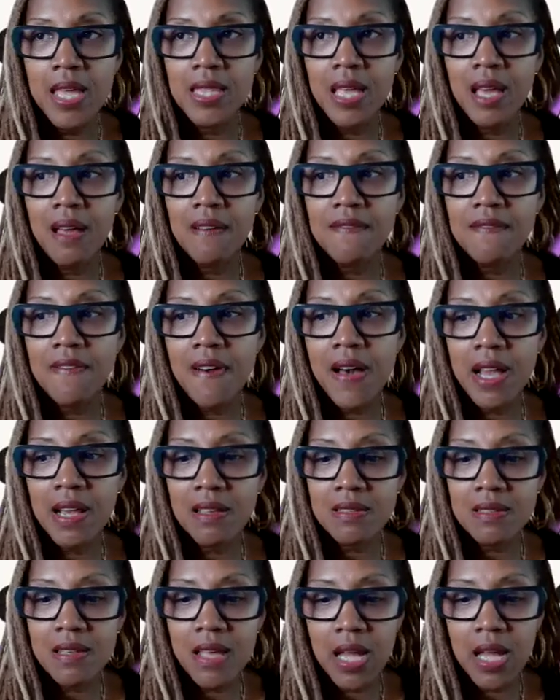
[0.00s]
and that
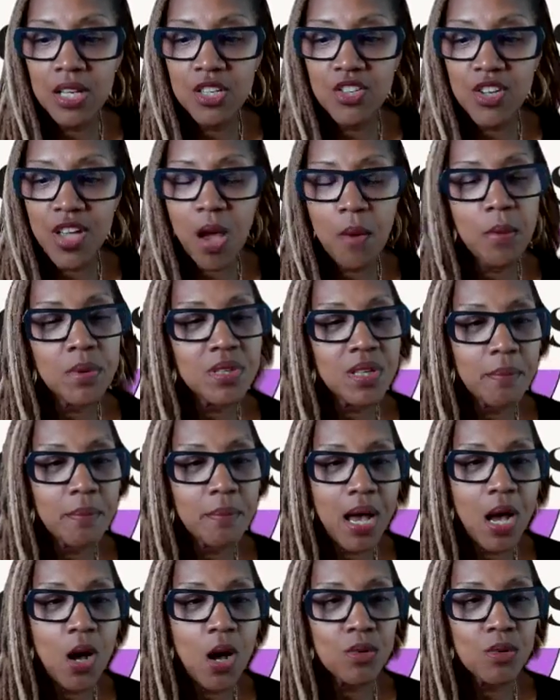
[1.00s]
fireside chat was
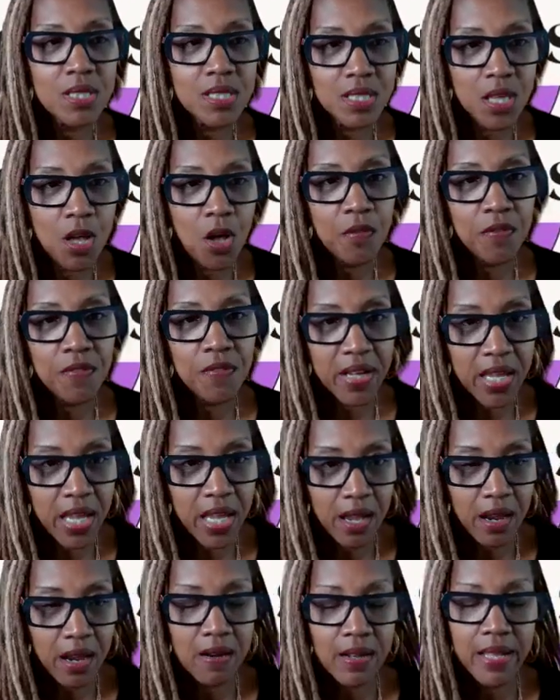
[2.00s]
about
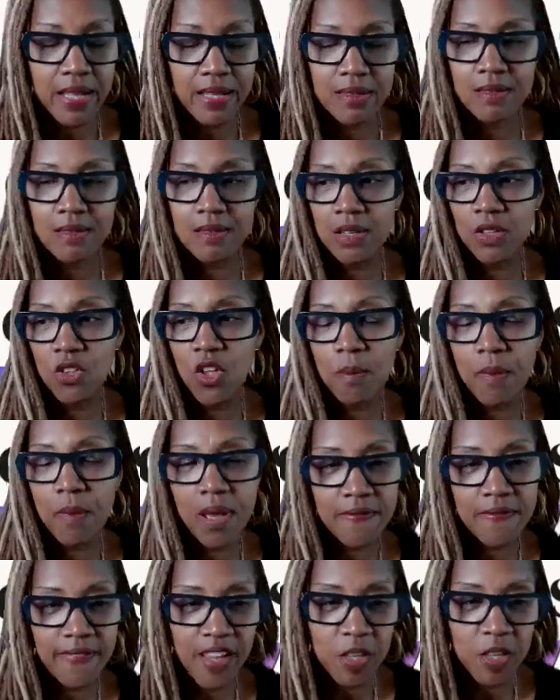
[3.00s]
self-care. It's still on
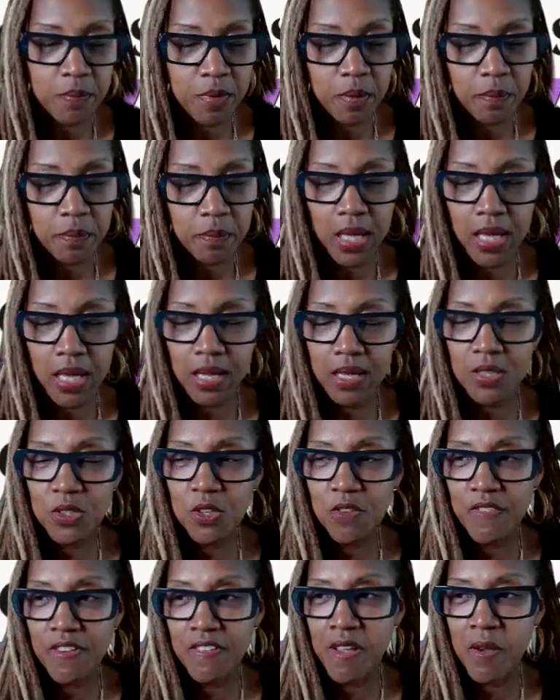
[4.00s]
my Facebook
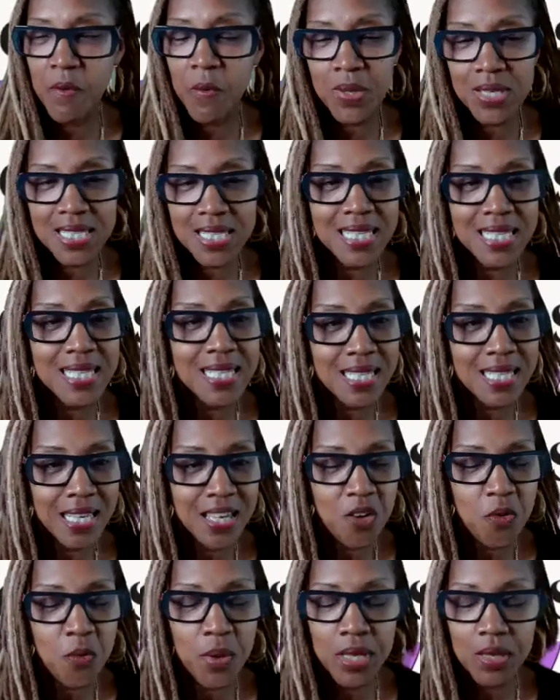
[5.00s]
page, so if anyone wants to
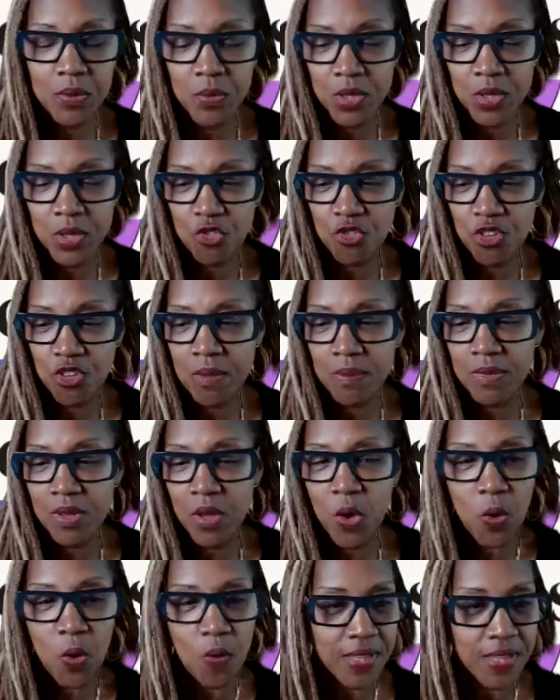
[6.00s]
see it, we
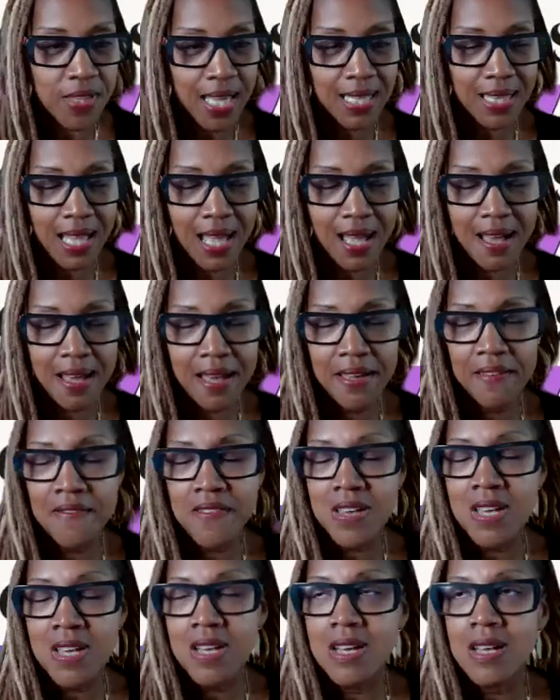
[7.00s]
streamed the whole thing
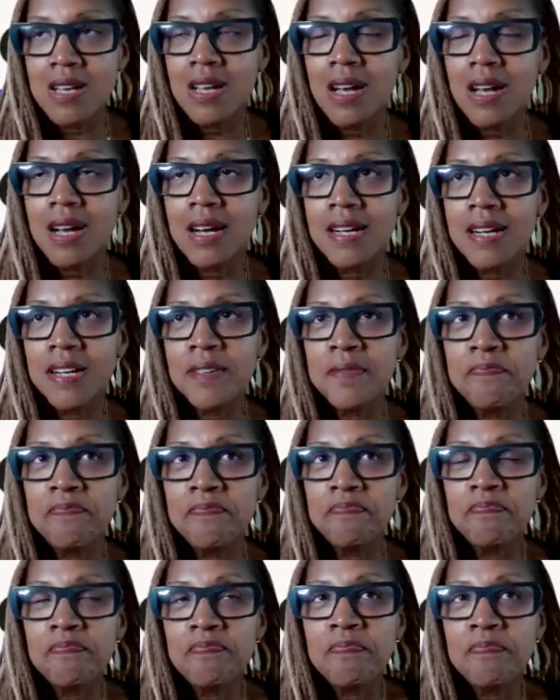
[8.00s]
live.
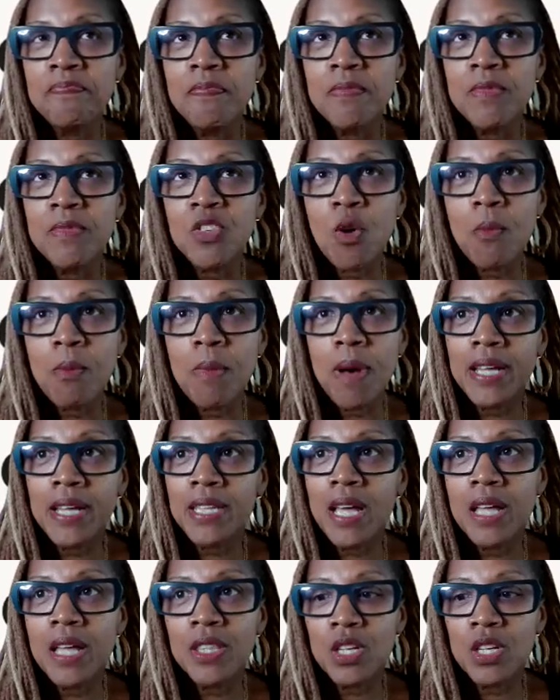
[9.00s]
Um, so
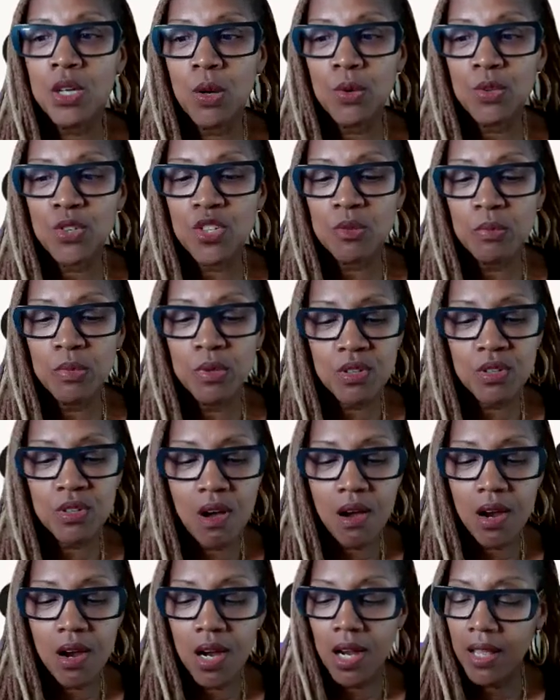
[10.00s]
my
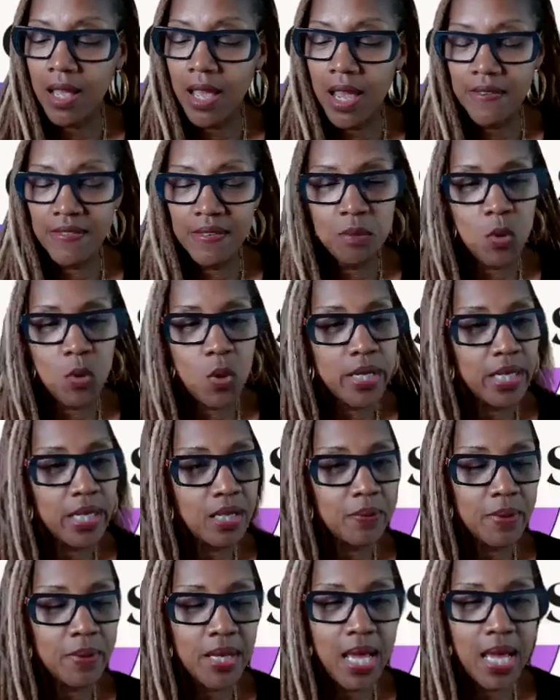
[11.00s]
non-negotiables are every
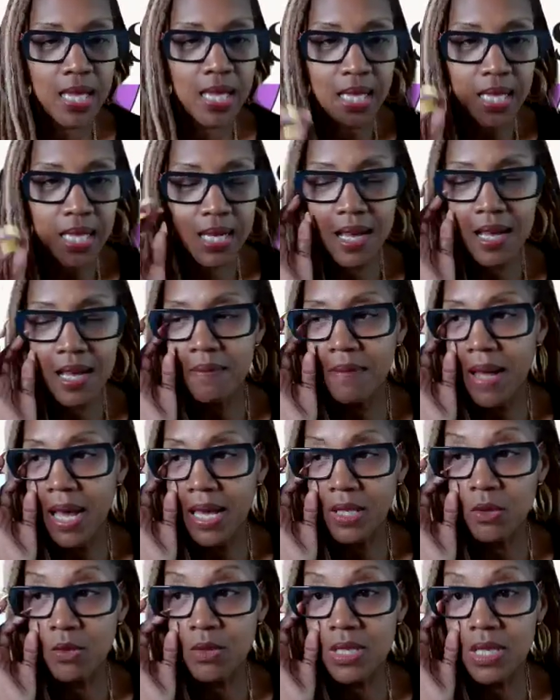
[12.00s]
morning when I get up,
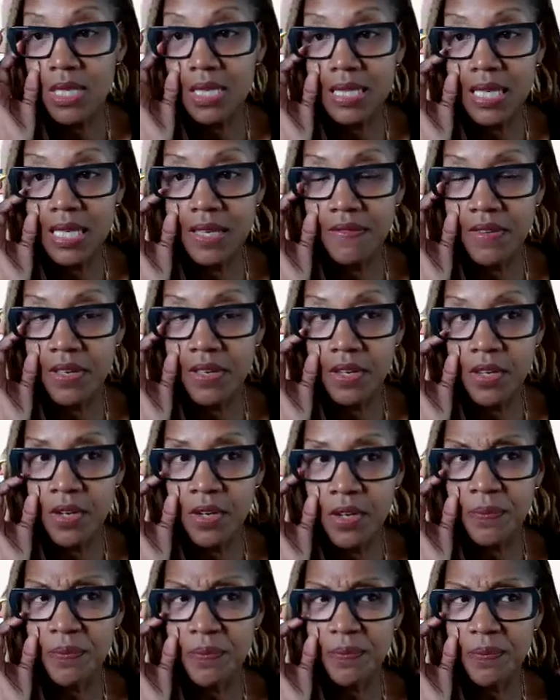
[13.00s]
I used to leave
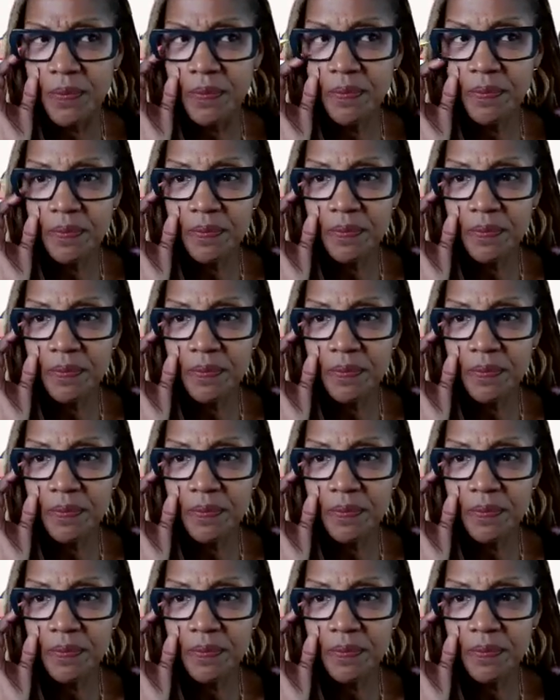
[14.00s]
here